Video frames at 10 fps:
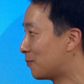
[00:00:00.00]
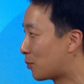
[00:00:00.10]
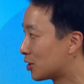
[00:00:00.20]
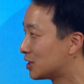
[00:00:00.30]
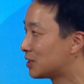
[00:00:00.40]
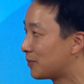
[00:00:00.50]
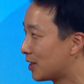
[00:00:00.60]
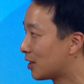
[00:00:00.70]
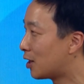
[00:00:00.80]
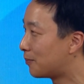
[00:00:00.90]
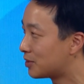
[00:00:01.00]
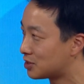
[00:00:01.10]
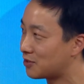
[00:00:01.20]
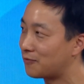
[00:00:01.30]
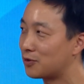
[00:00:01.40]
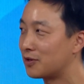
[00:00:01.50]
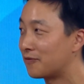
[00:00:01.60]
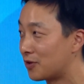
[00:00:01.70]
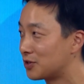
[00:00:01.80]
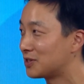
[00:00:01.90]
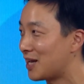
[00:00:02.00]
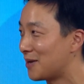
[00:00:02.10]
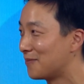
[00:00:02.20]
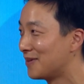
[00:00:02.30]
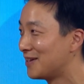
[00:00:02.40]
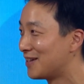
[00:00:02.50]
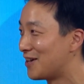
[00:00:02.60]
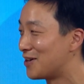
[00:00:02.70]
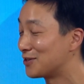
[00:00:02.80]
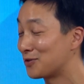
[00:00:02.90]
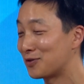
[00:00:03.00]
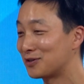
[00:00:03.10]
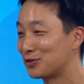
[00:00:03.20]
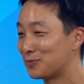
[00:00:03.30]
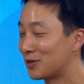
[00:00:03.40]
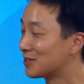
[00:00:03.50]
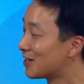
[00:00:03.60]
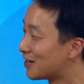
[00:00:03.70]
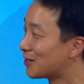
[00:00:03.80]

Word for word: participating in competition for the first time. So we're super excited